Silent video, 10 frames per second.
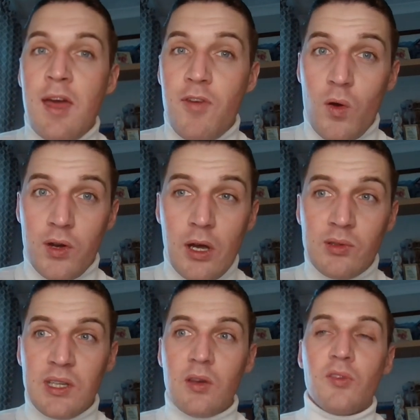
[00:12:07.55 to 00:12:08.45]
If you're
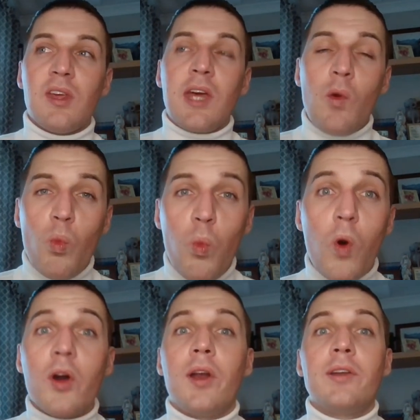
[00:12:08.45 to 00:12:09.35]
noticing, you're thinking,
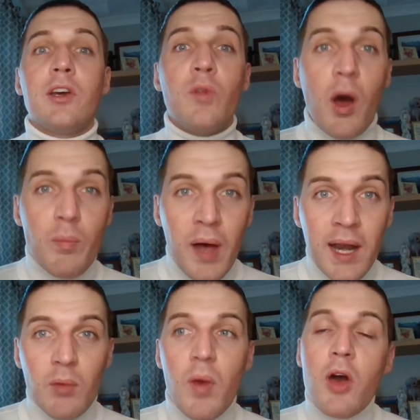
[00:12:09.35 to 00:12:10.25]
what can I do? That
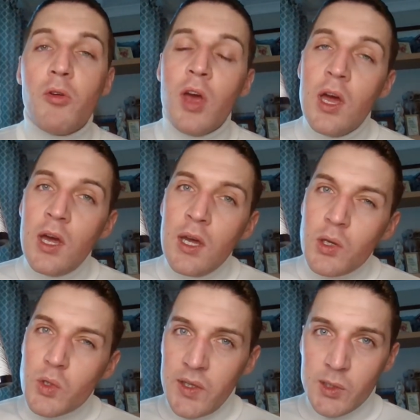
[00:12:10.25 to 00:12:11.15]
panic mode.
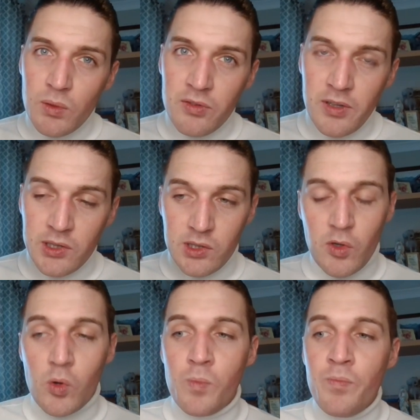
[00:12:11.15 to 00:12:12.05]
Try this one first
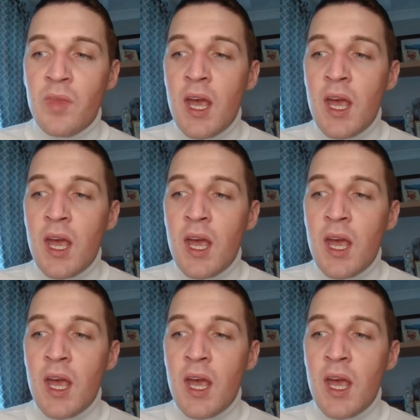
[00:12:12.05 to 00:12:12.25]
of all.